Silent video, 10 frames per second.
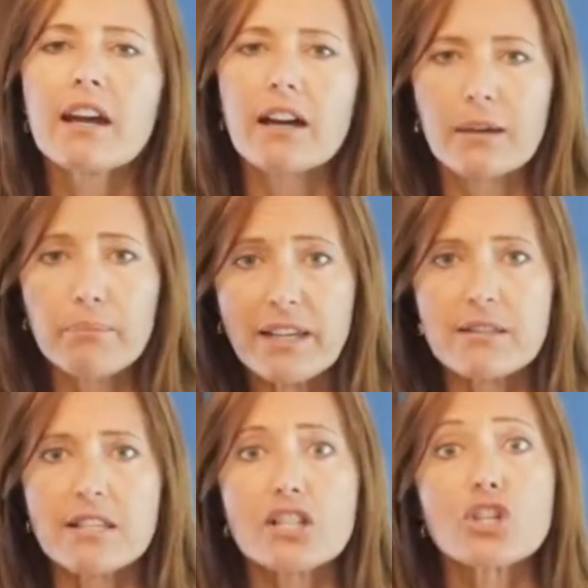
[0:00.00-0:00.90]

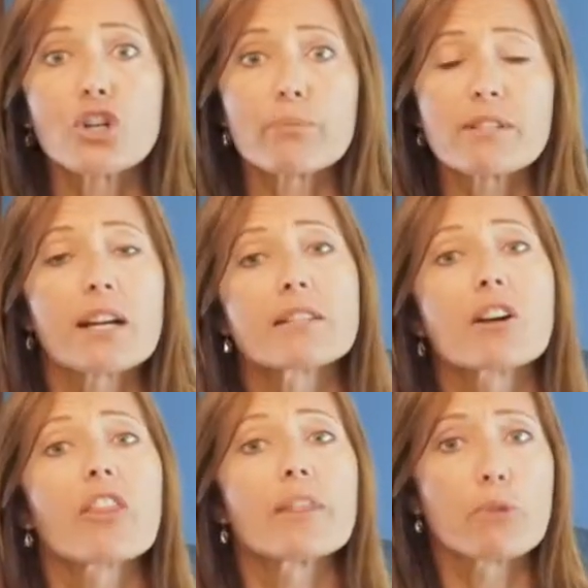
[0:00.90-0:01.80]
pesticides and herbicides
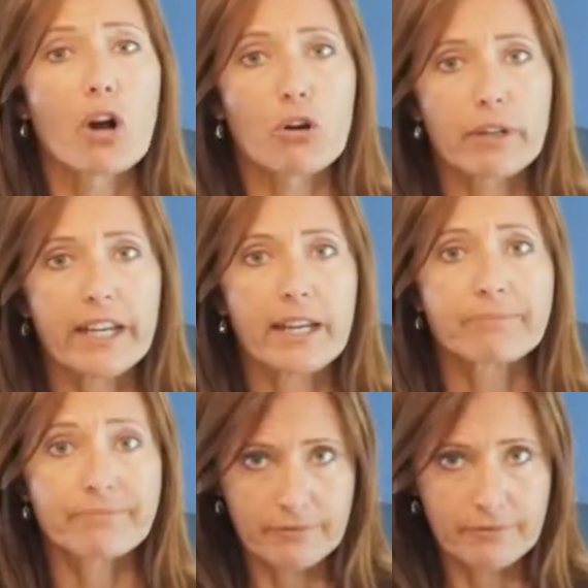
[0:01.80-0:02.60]
on them already.